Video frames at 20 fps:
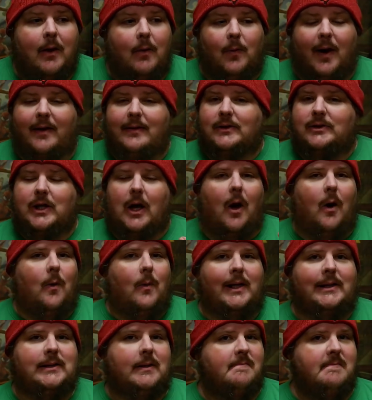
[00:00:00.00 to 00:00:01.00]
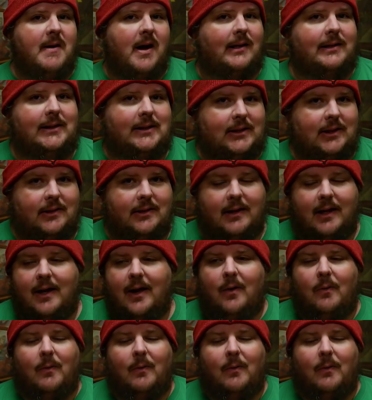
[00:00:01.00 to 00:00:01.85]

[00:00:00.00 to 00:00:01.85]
why there's always a monster,